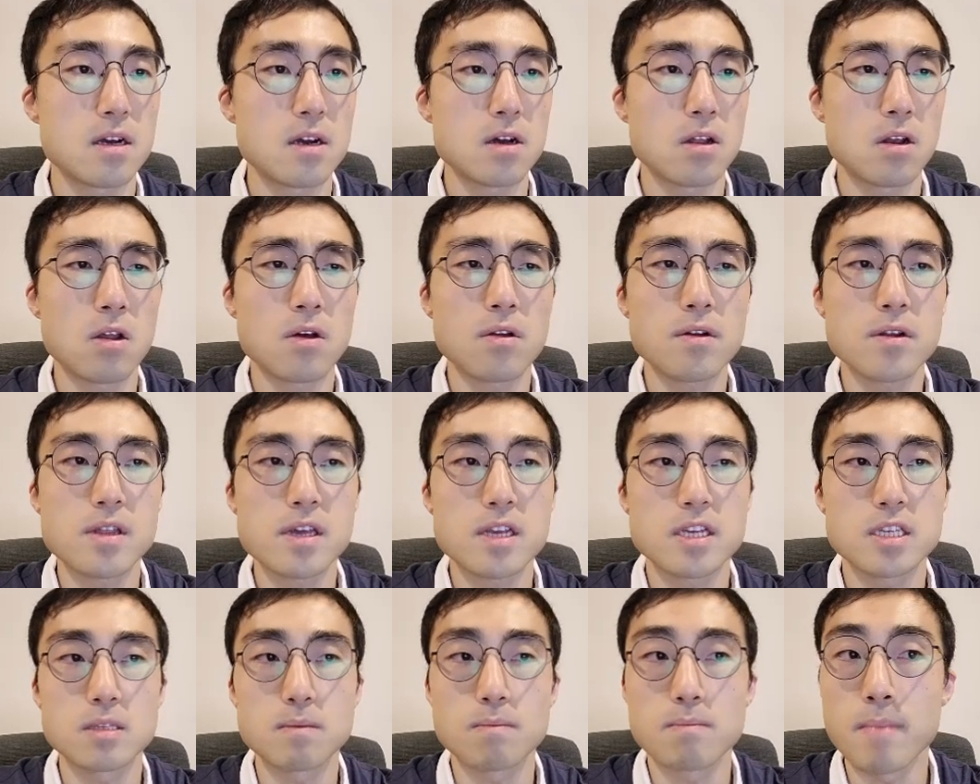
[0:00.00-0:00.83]
a lot of
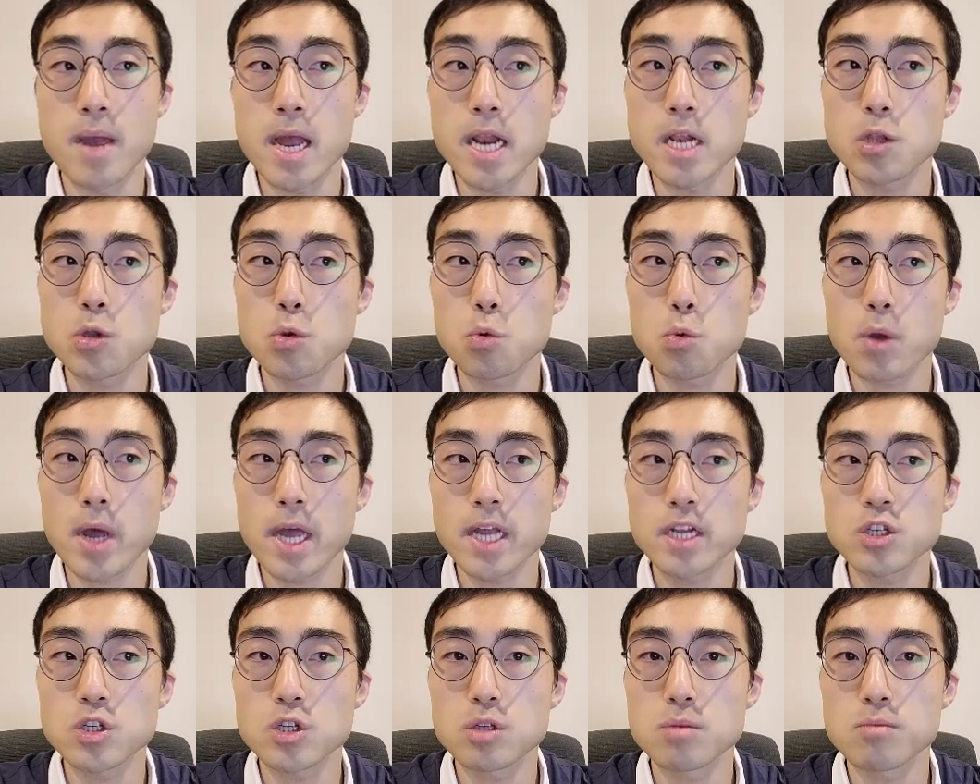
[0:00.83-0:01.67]
these mental
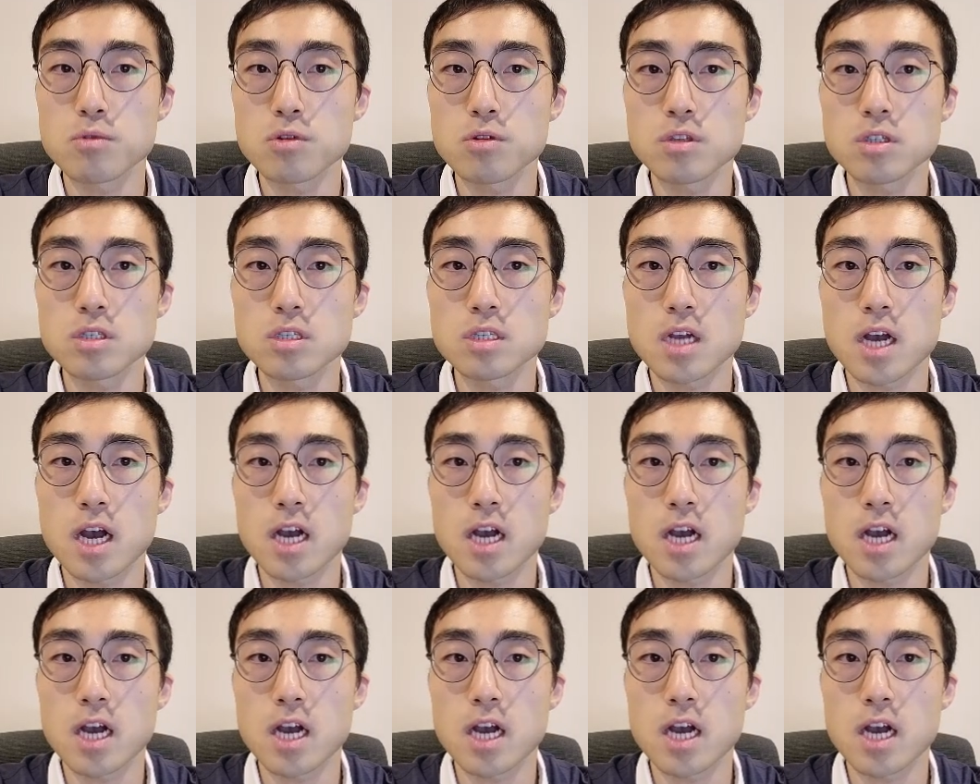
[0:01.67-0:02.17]
attributes